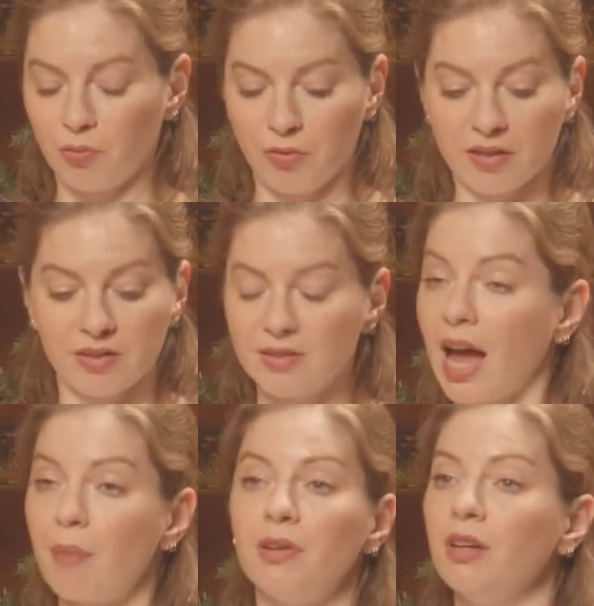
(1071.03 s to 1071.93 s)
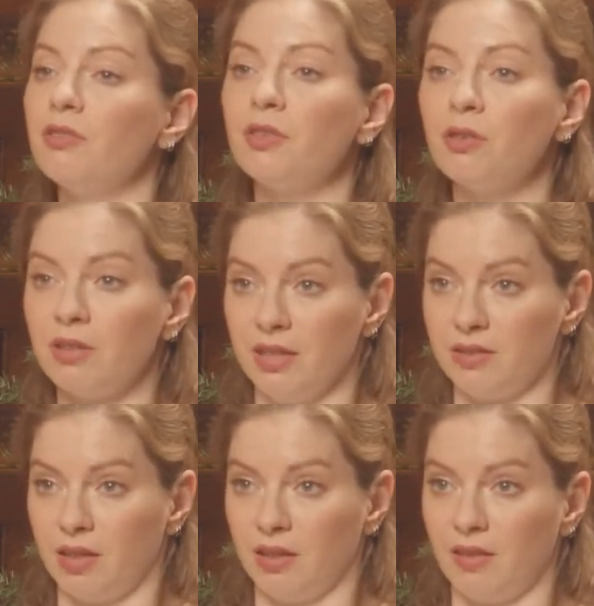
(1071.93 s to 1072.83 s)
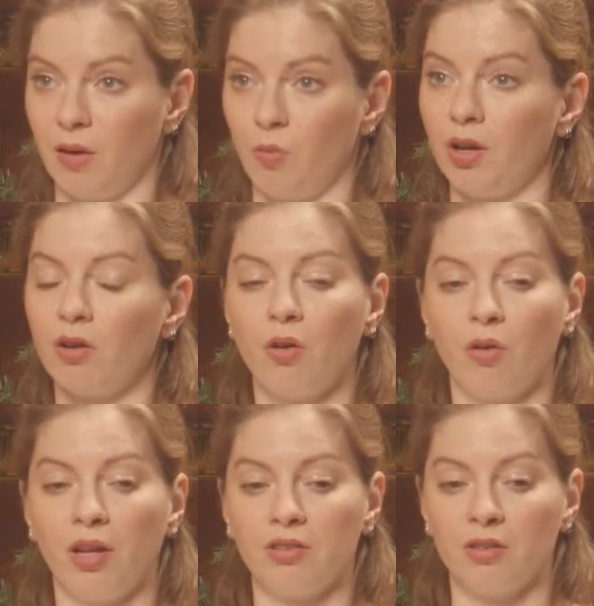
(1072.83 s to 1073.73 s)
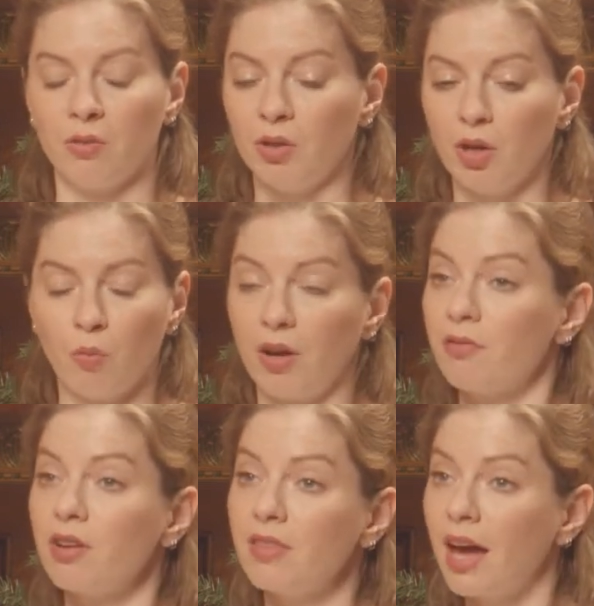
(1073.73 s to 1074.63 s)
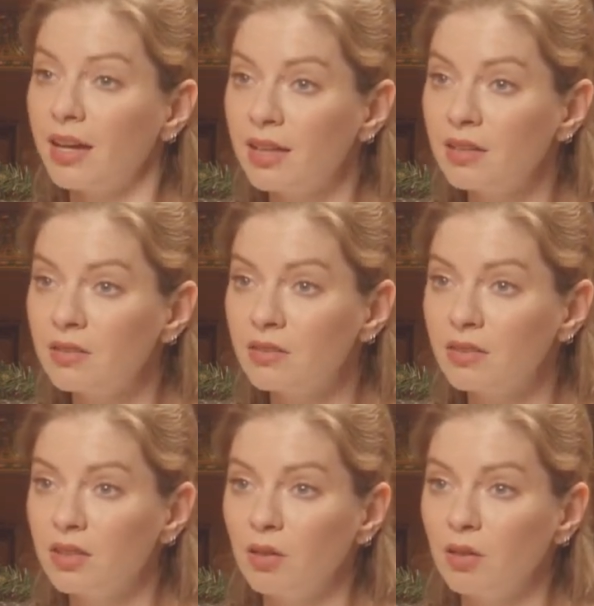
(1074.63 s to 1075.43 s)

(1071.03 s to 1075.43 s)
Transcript: this is happening for a reason, that we are going to, whatever that is,